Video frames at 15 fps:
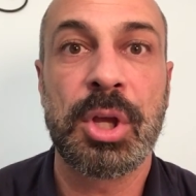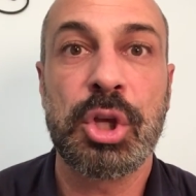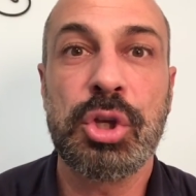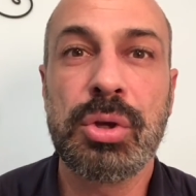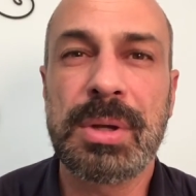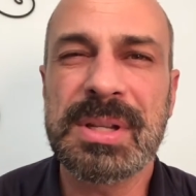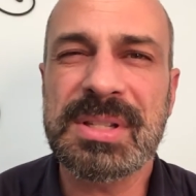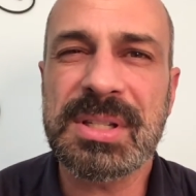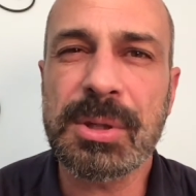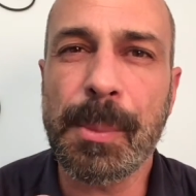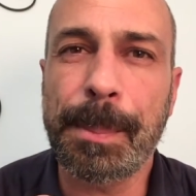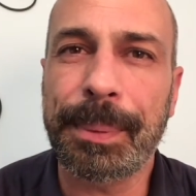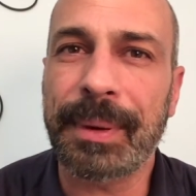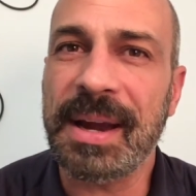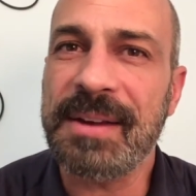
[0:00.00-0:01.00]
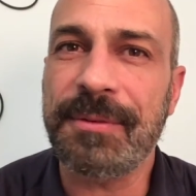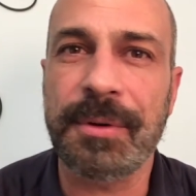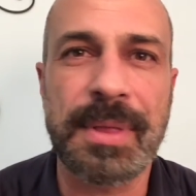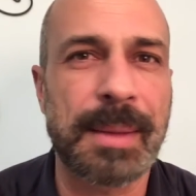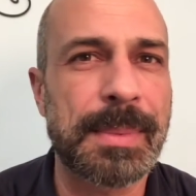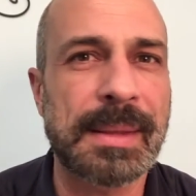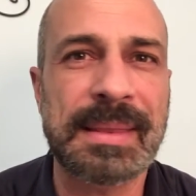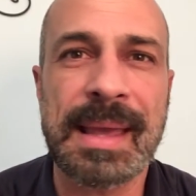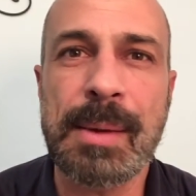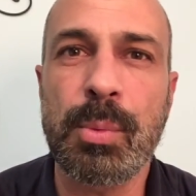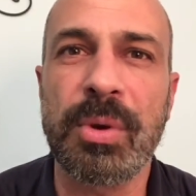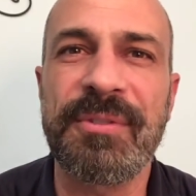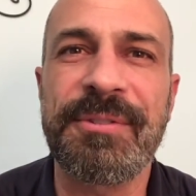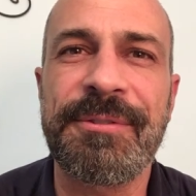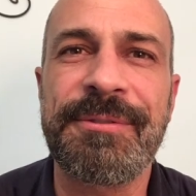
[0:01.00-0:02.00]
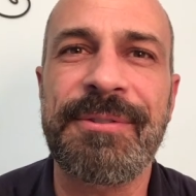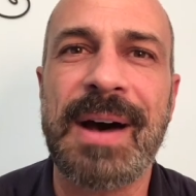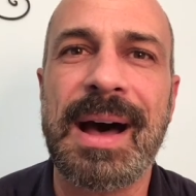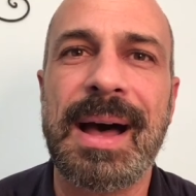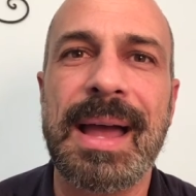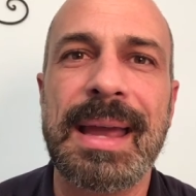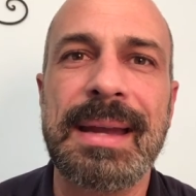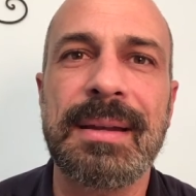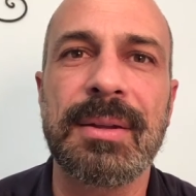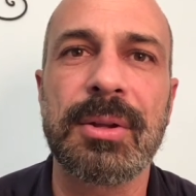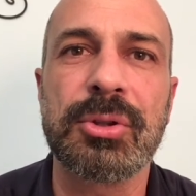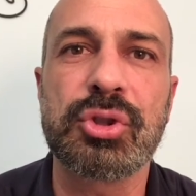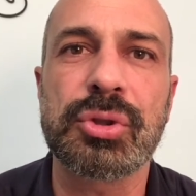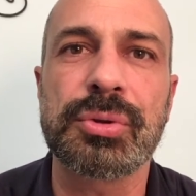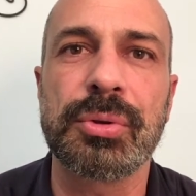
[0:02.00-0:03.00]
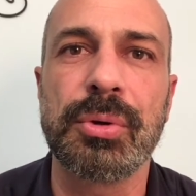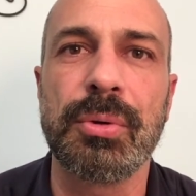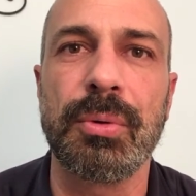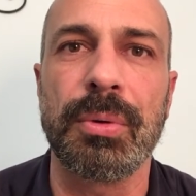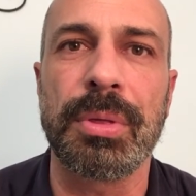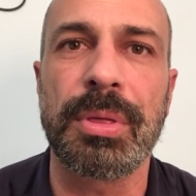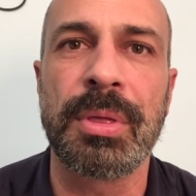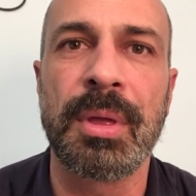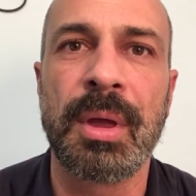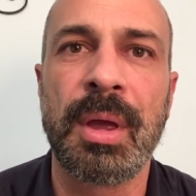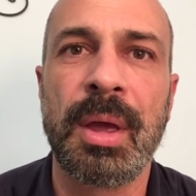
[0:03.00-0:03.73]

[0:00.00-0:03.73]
you can still pray for them that they would find the truth